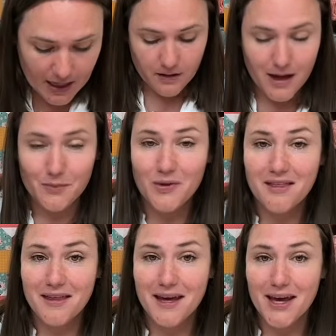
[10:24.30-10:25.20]
And be
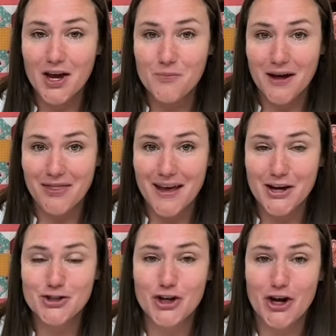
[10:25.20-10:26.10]
thinking about the
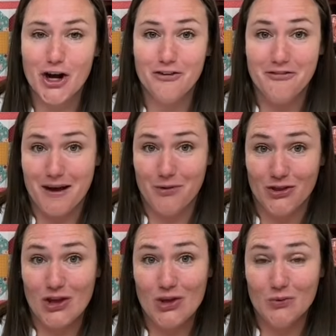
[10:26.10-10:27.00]
extra yard of
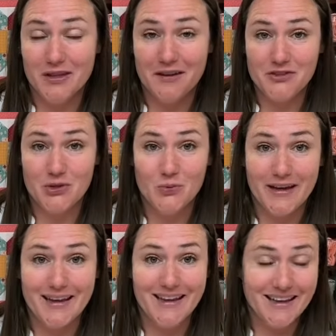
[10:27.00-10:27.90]
fabric that you would love to
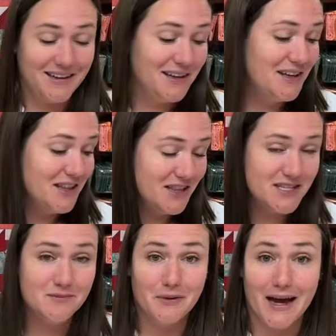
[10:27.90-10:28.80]
win in
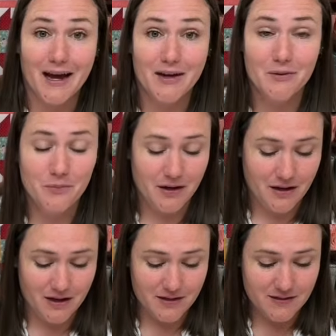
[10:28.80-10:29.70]
this bag,
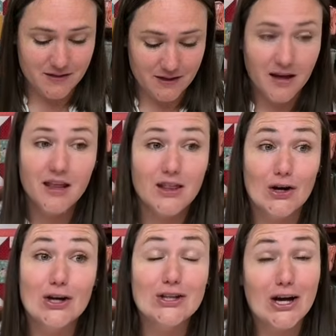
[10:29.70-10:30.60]
because there
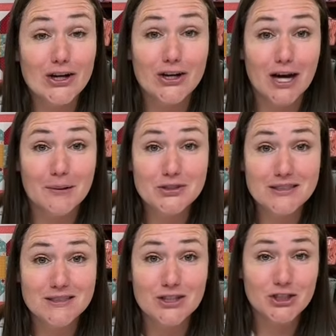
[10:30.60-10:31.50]
are a lot of good
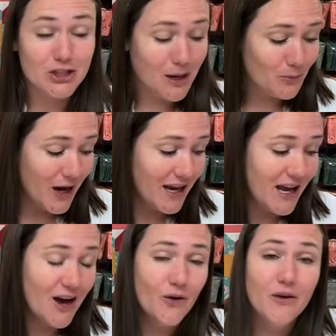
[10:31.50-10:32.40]
options in the shop right
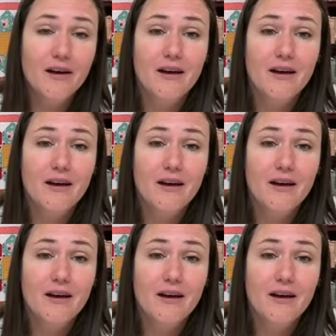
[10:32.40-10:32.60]
now.